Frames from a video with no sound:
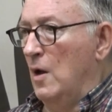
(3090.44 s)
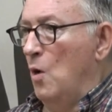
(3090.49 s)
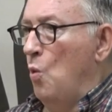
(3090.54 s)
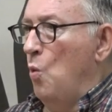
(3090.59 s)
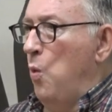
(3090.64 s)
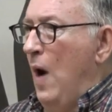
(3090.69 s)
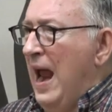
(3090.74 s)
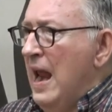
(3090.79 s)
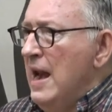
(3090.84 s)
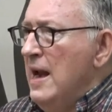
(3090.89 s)

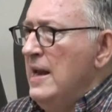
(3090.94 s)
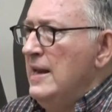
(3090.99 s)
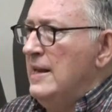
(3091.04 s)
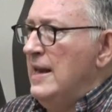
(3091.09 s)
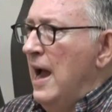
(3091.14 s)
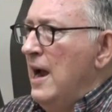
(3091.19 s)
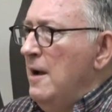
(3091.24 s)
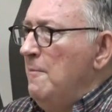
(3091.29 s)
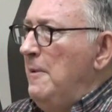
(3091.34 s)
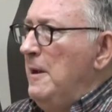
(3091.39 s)
When
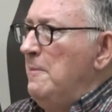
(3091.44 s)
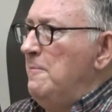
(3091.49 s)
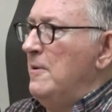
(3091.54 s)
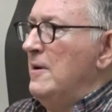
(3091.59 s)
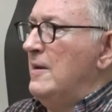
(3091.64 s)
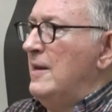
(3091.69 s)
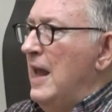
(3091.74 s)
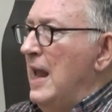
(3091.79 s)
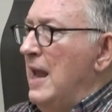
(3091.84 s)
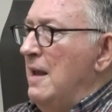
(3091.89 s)
young people
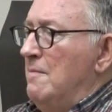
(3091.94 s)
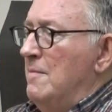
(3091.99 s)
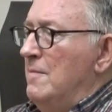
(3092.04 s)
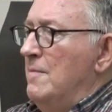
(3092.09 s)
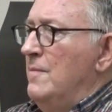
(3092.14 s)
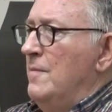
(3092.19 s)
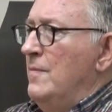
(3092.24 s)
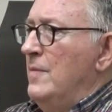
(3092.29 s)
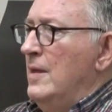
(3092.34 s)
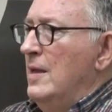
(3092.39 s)
came
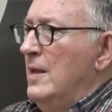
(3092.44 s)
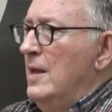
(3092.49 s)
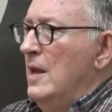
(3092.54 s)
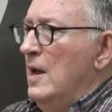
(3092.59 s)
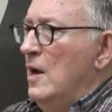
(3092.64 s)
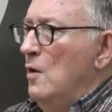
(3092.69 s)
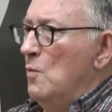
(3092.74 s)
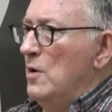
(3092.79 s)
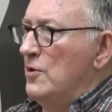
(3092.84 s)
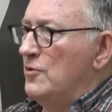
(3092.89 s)

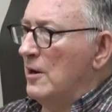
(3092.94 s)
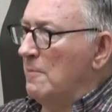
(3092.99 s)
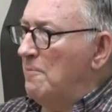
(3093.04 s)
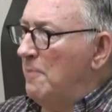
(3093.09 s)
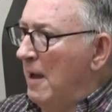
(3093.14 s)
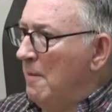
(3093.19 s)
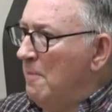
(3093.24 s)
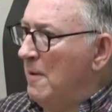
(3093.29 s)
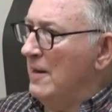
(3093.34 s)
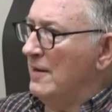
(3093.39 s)
with
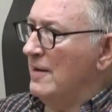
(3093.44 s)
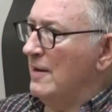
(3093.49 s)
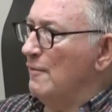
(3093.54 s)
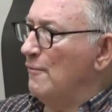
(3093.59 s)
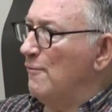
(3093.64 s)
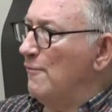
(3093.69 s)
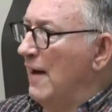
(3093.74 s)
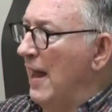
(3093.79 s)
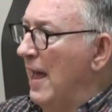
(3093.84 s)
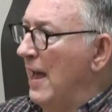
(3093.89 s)
Republican
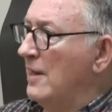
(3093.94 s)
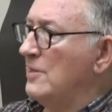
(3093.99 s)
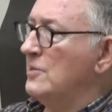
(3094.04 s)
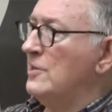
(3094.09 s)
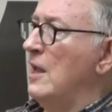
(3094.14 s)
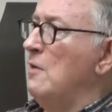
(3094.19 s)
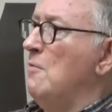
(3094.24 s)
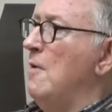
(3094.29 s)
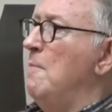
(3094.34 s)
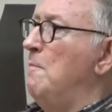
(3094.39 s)
flags,
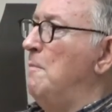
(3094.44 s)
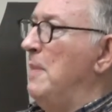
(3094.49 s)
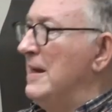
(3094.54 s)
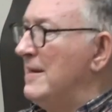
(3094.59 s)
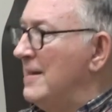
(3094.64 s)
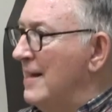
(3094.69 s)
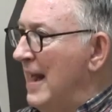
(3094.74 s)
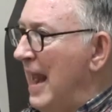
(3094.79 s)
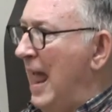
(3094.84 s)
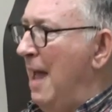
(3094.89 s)
they were
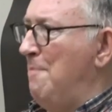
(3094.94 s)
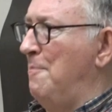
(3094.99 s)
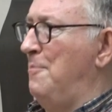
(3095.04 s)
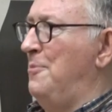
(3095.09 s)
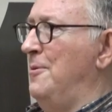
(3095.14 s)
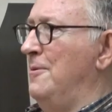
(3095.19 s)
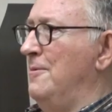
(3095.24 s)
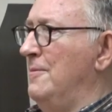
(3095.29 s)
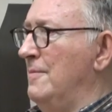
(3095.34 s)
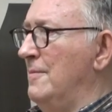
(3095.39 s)
beaten up,
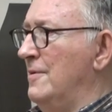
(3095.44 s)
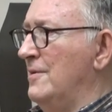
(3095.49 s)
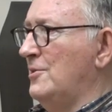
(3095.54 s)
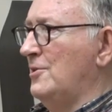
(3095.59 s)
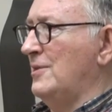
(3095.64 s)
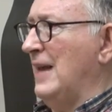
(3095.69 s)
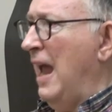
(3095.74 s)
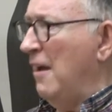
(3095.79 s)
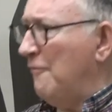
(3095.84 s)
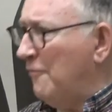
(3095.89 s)

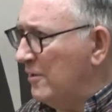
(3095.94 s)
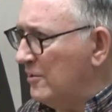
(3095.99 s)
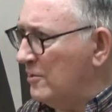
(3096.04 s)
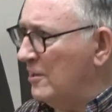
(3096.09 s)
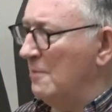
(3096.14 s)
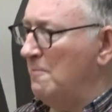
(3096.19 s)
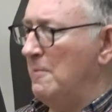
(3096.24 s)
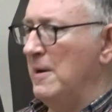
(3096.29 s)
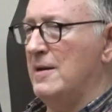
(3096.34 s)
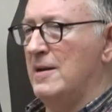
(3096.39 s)

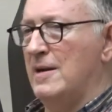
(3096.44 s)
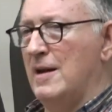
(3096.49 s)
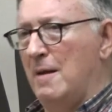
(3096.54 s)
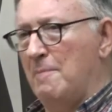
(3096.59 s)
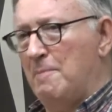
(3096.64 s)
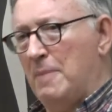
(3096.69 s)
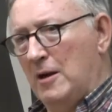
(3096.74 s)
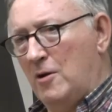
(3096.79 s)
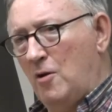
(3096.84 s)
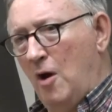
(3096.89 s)
savagely beaten
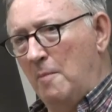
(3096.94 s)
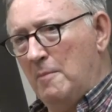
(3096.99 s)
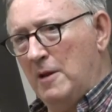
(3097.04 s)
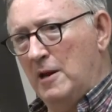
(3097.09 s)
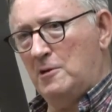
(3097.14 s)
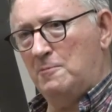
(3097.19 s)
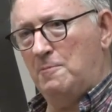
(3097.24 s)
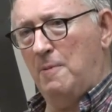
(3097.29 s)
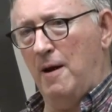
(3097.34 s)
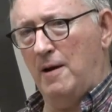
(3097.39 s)
up by
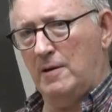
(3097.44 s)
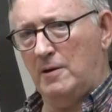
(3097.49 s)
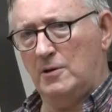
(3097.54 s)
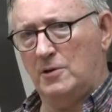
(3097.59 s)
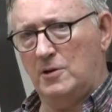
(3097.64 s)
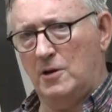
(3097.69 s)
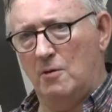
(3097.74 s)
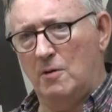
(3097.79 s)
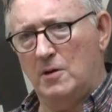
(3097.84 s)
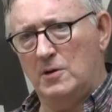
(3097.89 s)
Communist Party
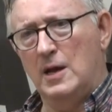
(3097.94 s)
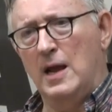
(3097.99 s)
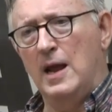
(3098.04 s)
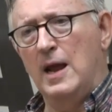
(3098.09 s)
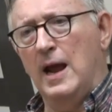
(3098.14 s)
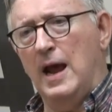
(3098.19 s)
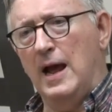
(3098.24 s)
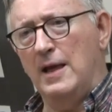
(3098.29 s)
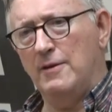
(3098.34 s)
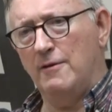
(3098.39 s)
stewards,
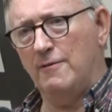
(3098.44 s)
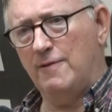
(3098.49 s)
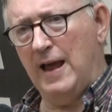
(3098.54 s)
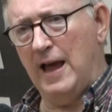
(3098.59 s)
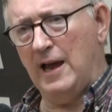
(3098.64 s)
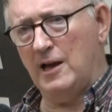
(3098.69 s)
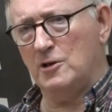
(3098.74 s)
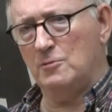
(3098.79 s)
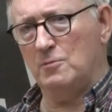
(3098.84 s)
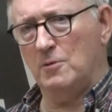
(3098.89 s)
and the
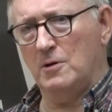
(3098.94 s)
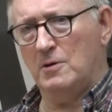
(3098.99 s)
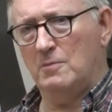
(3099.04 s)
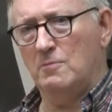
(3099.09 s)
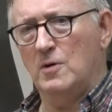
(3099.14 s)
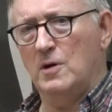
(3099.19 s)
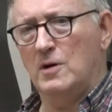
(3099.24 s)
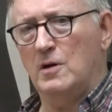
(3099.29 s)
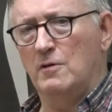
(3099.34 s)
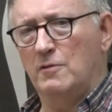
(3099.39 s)
flags were
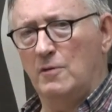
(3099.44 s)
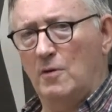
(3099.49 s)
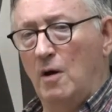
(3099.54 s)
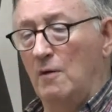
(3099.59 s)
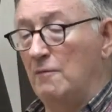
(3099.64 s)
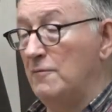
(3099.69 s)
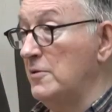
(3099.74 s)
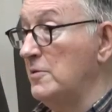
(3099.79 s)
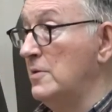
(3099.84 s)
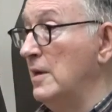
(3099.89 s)

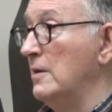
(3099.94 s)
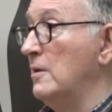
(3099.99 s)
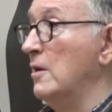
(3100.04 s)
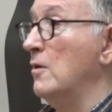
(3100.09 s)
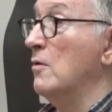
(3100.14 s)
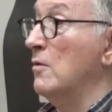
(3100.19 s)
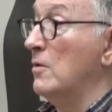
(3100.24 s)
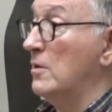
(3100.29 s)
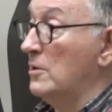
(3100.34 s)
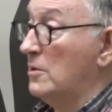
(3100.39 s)

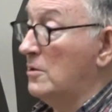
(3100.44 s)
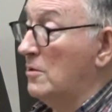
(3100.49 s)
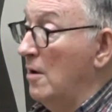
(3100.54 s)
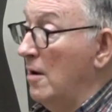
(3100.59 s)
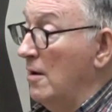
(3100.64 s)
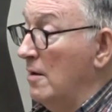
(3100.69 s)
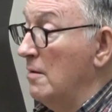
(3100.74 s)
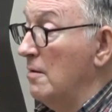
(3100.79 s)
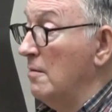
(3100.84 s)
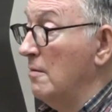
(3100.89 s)
confiscated or
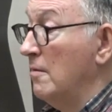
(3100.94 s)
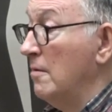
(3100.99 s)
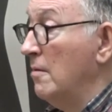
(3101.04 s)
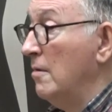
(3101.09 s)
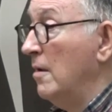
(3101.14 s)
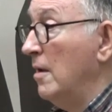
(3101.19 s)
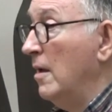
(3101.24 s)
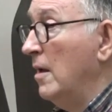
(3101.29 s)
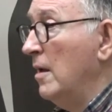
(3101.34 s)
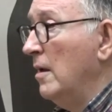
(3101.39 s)
destroyed.
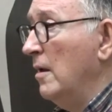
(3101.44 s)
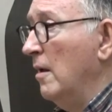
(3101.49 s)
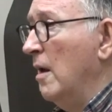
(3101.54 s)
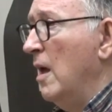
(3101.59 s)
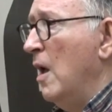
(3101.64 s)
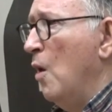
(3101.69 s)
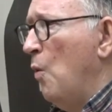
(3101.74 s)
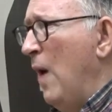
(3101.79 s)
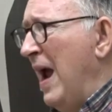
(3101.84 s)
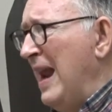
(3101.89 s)

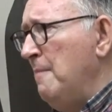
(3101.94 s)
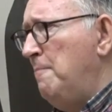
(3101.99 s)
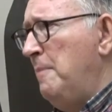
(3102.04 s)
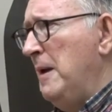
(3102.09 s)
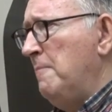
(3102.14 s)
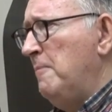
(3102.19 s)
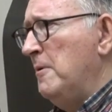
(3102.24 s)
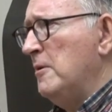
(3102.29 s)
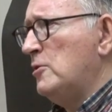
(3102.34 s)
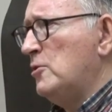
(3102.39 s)
When
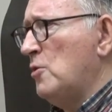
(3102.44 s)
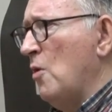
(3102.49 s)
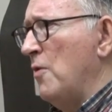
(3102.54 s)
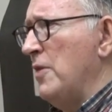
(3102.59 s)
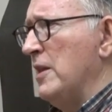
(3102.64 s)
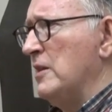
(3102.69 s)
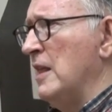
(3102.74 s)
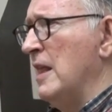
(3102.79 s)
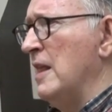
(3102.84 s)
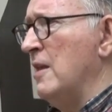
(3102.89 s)
people saw
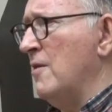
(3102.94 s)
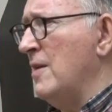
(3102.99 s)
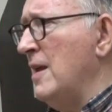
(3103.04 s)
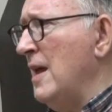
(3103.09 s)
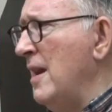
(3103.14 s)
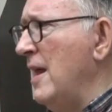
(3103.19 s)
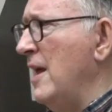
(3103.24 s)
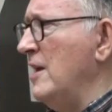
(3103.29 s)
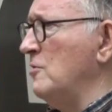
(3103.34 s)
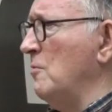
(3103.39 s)
this and they
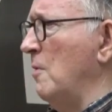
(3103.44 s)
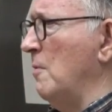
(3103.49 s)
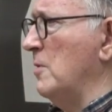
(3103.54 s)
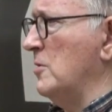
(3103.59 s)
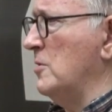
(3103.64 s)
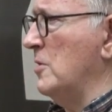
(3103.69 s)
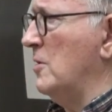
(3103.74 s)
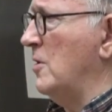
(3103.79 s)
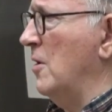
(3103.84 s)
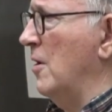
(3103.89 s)
realized what
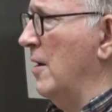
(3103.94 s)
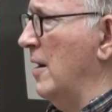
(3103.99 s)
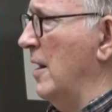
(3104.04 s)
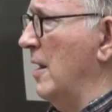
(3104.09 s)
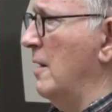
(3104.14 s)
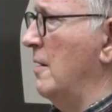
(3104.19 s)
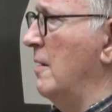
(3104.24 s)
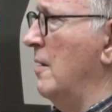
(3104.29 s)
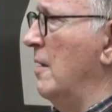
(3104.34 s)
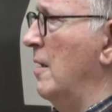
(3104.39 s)
was
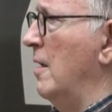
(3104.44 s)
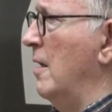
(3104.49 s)
occurring,